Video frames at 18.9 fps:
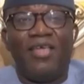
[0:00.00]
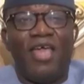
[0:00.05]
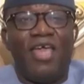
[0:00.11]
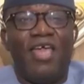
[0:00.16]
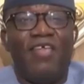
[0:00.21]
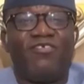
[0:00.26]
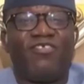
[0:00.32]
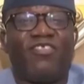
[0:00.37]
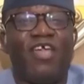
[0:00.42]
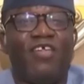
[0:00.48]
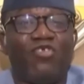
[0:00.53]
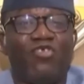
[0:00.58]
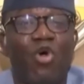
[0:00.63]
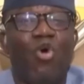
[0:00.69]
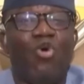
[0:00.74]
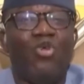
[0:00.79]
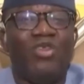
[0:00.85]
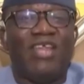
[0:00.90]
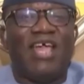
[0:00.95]

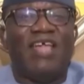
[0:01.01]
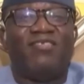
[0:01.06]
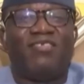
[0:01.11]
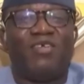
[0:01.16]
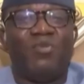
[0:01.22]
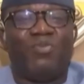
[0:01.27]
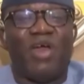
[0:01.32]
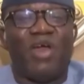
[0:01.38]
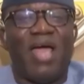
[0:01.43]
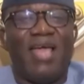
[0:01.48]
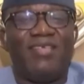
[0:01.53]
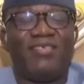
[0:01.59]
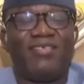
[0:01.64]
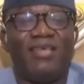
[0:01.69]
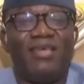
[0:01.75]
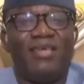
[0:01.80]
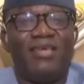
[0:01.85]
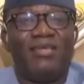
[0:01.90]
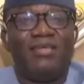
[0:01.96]
state-owned
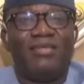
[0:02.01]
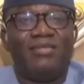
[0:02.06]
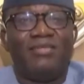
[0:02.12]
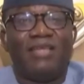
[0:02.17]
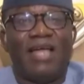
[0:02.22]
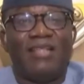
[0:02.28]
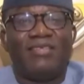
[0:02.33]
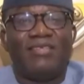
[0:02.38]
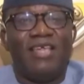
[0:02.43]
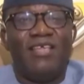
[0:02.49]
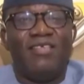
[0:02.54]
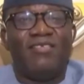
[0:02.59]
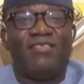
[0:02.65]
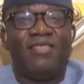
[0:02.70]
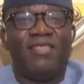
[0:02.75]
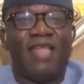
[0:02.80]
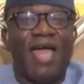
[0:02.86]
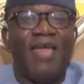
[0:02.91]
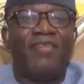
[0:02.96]
enterprise that
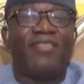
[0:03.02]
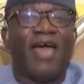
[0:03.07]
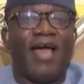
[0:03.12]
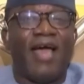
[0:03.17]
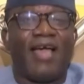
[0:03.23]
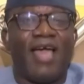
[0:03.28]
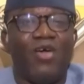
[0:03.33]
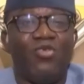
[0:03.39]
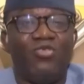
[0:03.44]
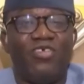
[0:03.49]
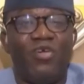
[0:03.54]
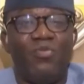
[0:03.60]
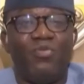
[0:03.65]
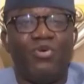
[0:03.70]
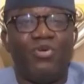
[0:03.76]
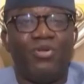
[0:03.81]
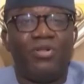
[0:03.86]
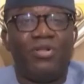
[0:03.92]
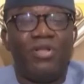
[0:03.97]
is neither
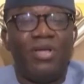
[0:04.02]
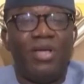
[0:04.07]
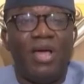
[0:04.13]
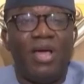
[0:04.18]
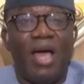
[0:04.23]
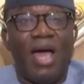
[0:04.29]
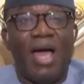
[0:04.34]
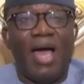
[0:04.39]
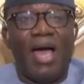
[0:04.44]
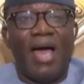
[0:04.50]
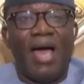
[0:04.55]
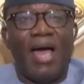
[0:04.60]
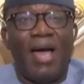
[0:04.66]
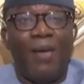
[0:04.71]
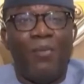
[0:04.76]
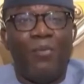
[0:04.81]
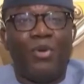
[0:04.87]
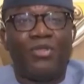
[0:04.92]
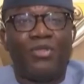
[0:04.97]
accountable,
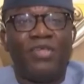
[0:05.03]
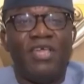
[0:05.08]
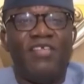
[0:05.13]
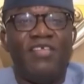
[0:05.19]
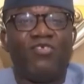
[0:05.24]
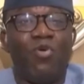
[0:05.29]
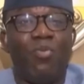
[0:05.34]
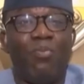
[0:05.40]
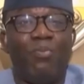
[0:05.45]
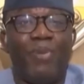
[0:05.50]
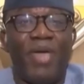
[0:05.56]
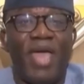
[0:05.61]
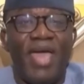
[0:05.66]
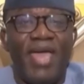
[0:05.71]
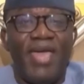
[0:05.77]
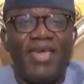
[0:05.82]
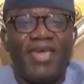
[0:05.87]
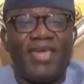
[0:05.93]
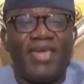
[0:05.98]
but is
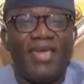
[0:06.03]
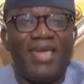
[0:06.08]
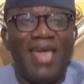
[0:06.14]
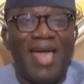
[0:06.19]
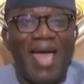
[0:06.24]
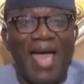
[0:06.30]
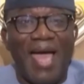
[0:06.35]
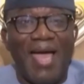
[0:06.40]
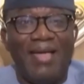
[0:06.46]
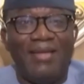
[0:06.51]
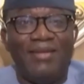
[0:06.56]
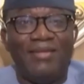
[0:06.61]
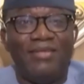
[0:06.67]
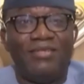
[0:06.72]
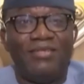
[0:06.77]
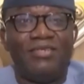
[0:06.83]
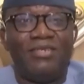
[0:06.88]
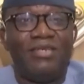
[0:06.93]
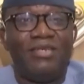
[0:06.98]
opaque
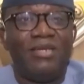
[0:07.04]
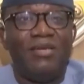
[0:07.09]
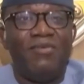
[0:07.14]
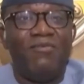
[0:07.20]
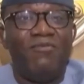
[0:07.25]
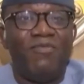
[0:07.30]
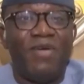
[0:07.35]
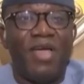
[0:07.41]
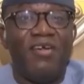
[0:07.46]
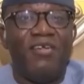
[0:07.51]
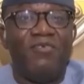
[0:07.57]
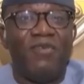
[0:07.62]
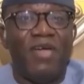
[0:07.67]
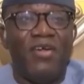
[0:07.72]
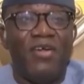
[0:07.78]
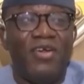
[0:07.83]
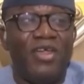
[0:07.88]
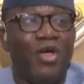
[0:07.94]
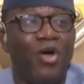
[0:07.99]
and very,
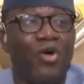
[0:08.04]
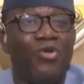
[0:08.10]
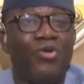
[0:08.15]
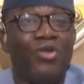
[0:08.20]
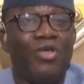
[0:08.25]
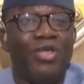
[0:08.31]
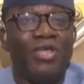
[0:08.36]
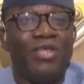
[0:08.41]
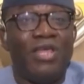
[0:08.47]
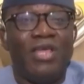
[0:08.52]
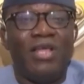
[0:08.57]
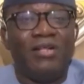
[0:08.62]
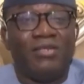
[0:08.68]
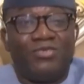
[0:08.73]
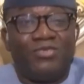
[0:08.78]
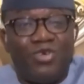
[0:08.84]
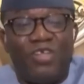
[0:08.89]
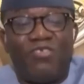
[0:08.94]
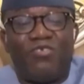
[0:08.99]
very
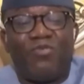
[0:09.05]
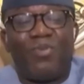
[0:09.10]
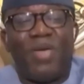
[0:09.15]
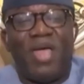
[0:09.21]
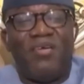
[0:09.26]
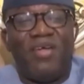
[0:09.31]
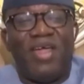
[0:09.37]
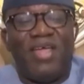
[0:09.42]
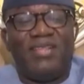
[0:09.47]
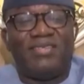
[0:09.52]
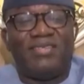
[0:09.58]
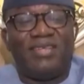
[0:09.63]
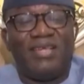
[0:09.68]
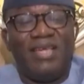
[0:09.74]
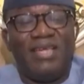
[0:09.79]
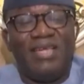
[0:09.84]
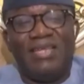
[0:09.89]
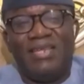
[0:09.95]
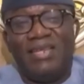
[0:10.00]
ill-transparent
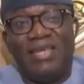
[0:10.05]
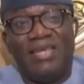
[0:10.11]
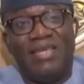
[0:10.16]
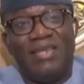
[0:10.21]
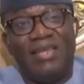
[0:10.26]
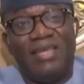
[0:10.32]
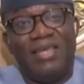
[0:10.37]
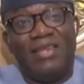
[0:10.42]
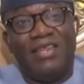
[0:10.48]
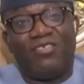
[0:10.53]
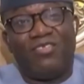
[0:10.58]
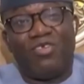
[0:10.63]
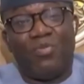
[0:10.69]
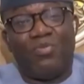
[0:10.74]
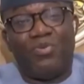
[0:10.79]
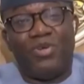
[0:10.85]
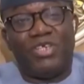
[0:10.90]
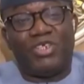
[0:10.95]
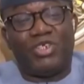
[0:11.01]
in its
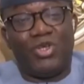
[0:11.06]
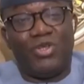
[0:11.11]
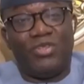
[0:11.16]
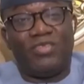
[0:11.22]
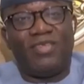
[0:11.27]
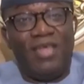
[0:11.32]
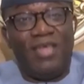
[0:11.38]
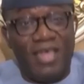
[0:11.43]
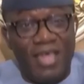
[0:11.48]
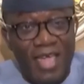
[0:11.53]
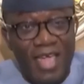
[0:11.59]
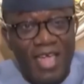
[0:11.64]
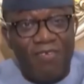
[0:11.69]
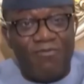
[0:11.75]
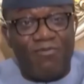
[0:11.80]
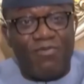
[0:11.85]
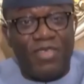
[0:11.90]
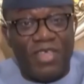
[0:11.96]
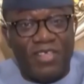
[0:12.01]
operations.
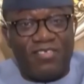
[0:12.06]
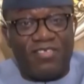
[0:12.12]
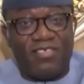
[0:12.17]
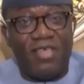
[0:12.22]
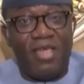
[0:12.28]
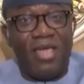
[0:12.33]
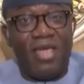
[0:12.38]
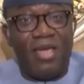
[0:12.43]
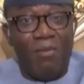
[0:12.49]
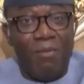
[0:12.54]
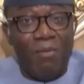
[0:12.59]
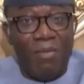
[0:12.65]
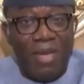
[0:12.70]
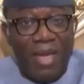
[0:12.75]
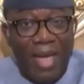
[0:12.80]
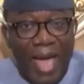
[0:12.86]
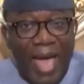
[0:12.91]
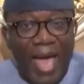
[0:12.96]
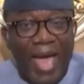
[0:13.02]
If this
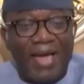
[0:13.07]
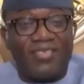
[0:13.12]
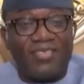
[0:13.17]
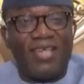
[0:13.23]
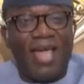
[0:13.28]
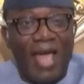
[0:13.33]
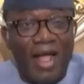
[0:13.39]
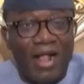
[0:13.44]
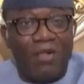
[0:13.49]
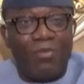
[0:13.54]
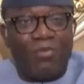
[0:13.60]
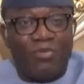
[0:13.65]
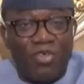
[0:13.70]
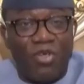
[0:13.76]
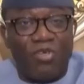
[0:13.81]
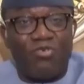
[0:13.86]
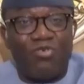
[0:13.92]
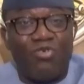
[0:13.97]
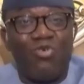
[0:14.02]
act helps
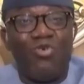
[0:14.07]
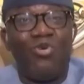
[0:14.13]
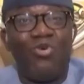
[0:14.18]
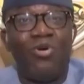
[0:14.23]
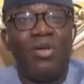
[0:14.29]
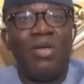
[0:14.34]
us to